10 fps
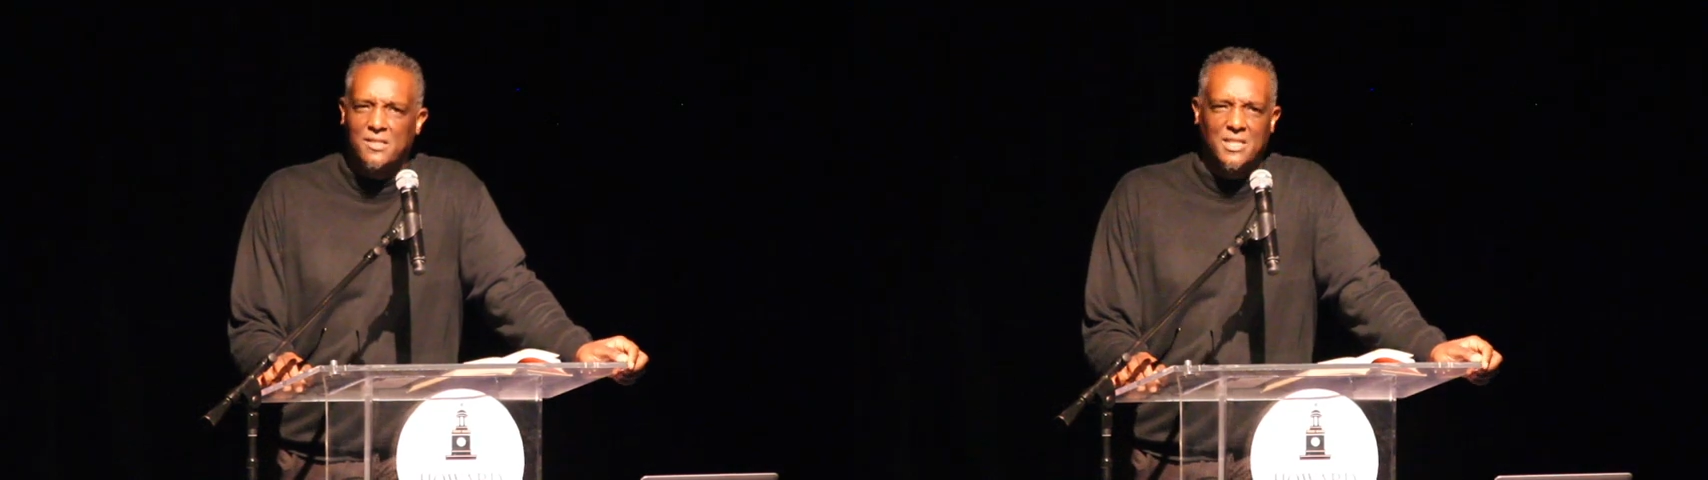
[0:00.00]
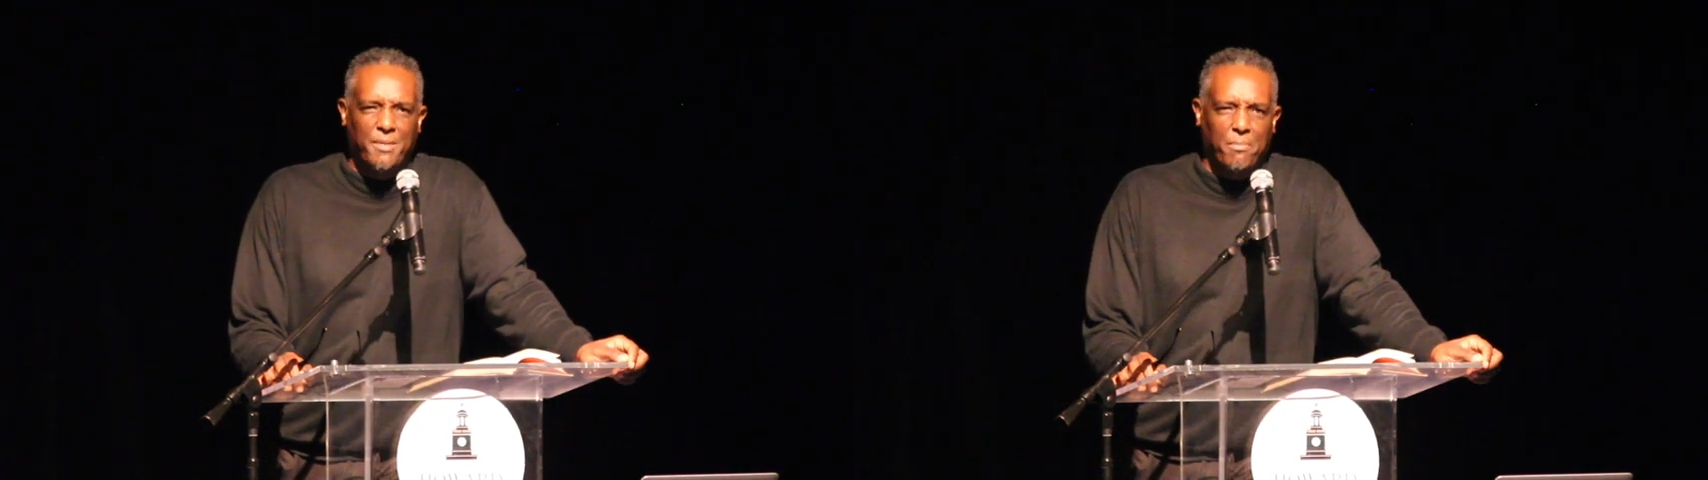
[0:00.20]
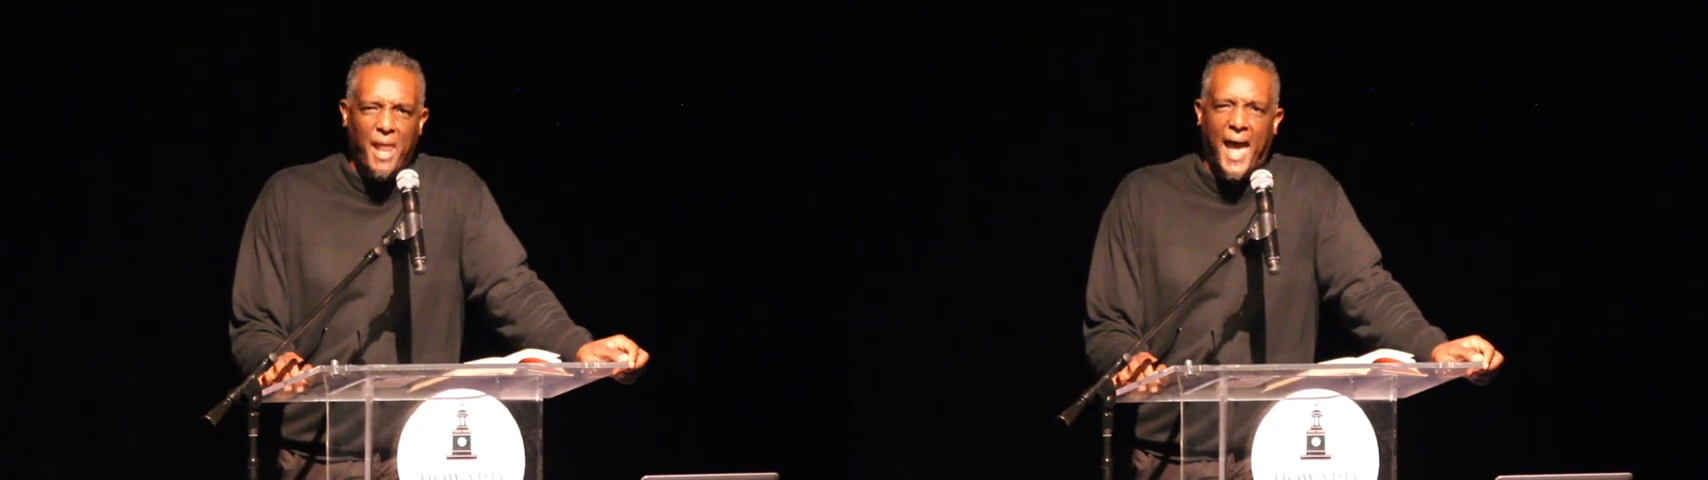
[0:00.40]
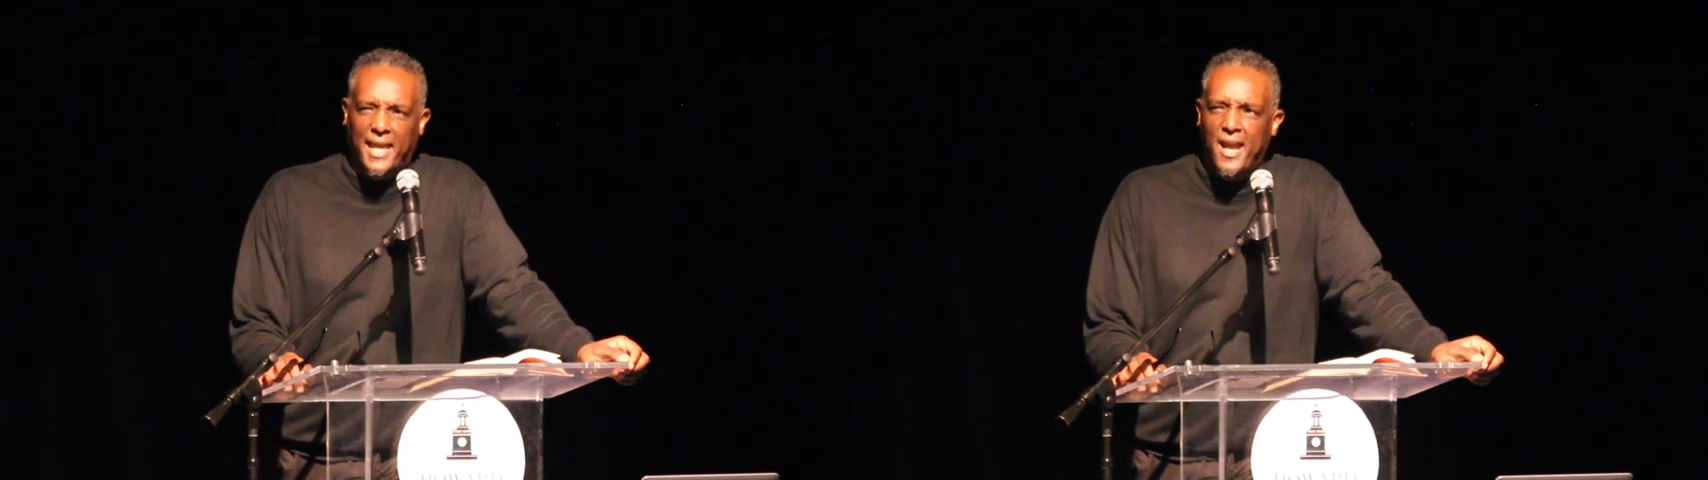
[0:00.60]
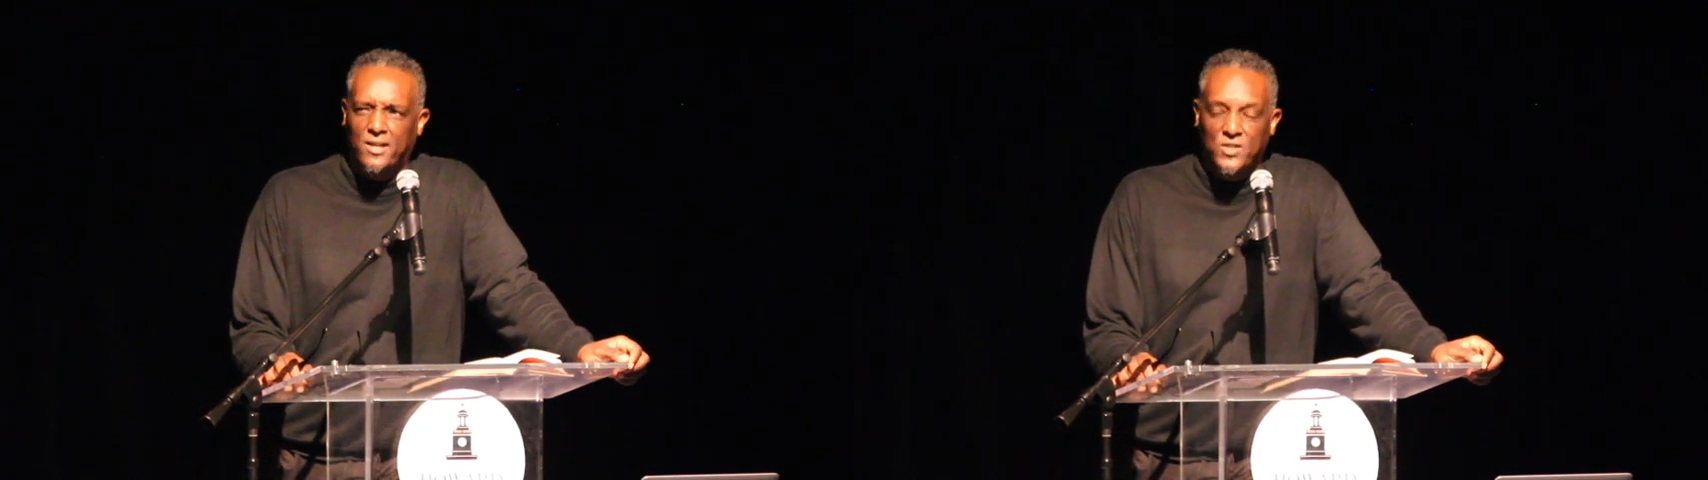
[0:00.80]
just some of the
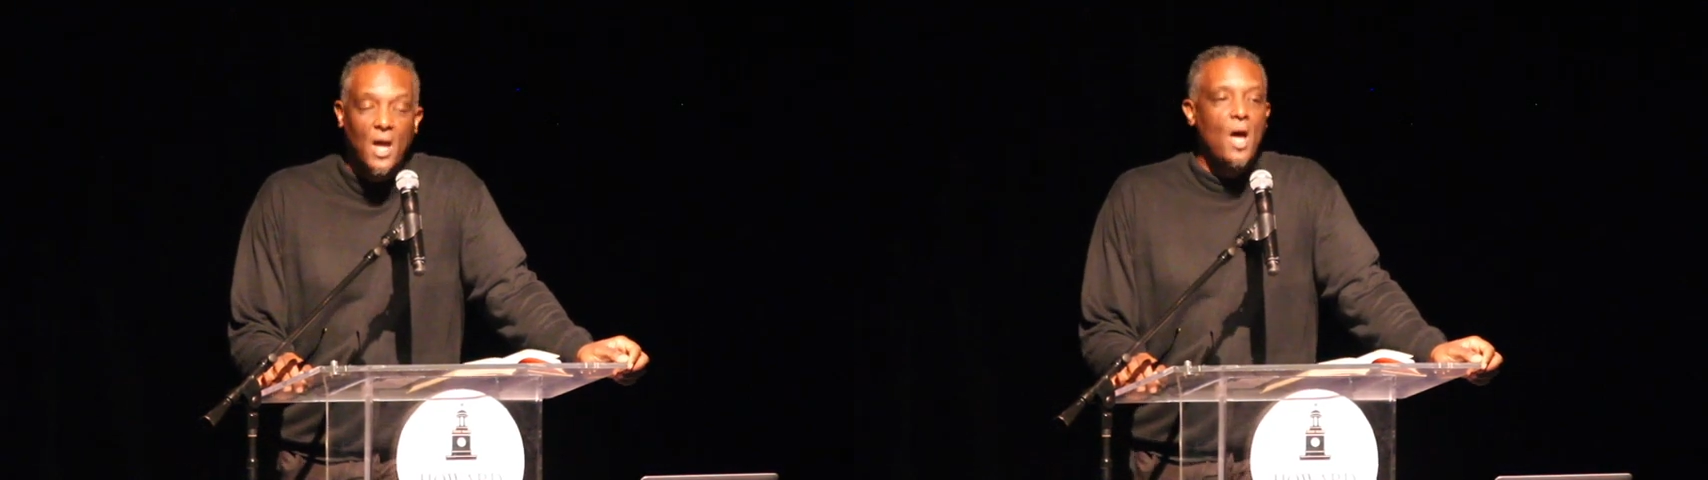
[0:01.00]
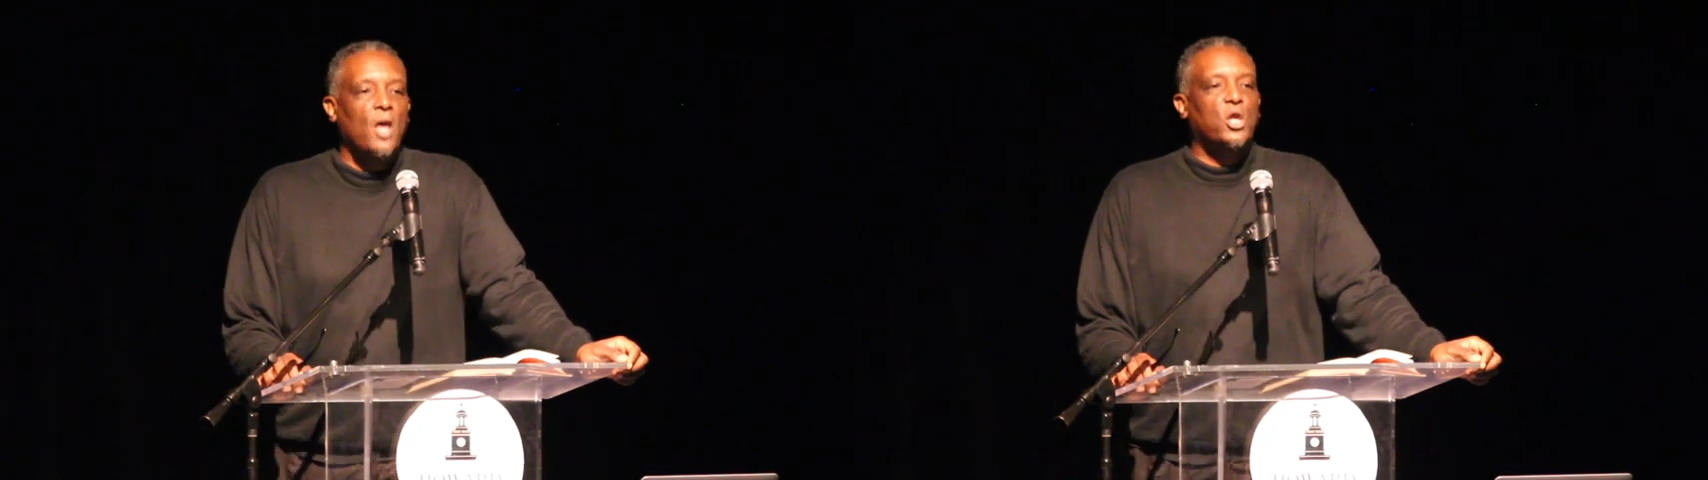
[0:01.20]
black characters.